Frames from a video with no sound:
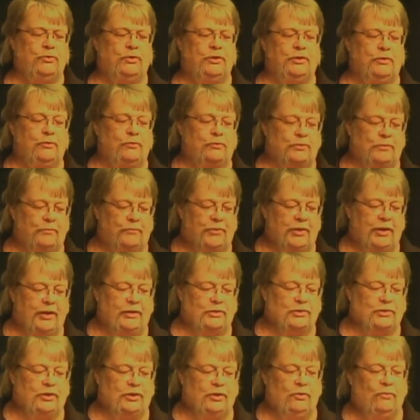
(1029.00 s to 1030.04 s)
to do some
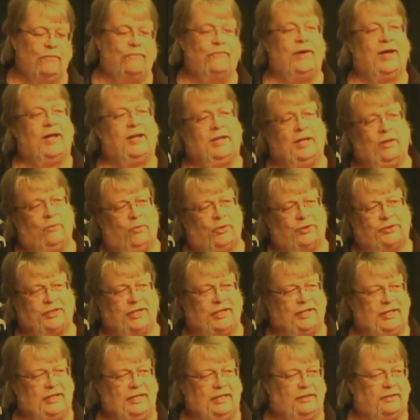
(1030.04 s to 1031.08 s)
things, too. Find out what
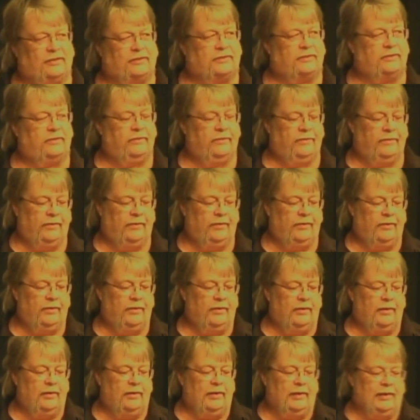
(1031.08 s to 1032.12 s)
that is.
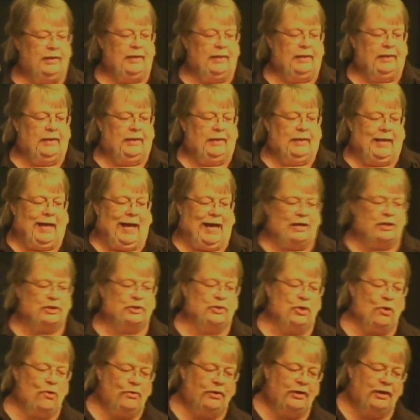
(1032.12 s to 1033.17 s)
I
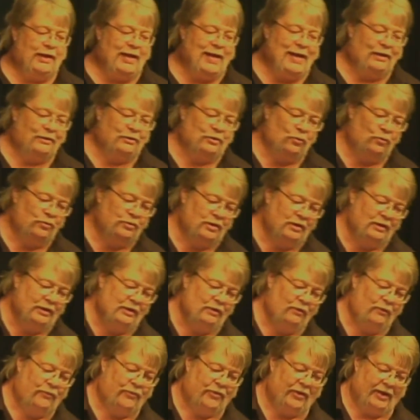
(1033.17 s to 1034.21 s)
started out doing the
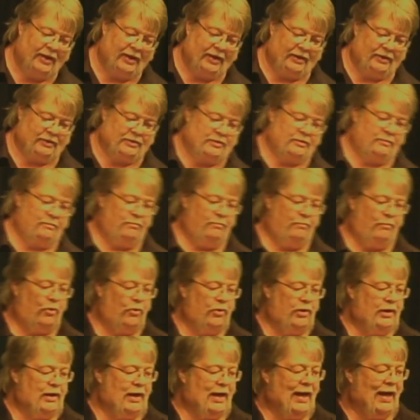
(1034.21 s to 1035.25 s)
little things.
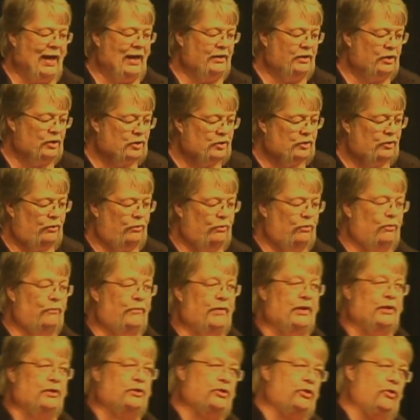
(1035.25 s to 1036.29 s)
Murray and I had to serve
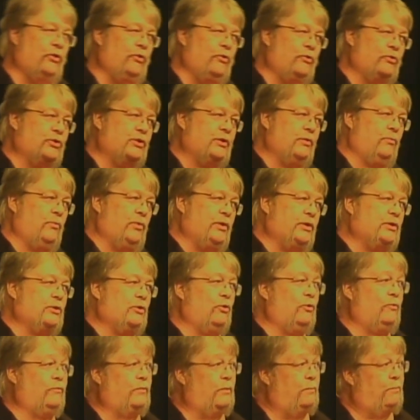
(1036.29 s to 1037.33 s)
at a church, and we
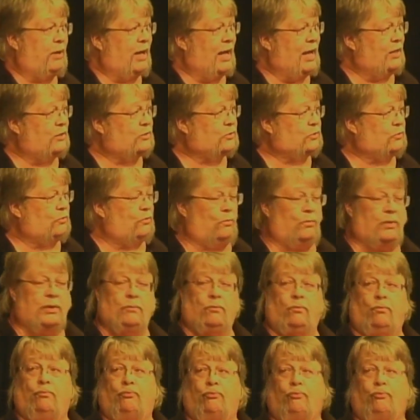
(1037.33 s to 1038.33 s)
served the pastor, and we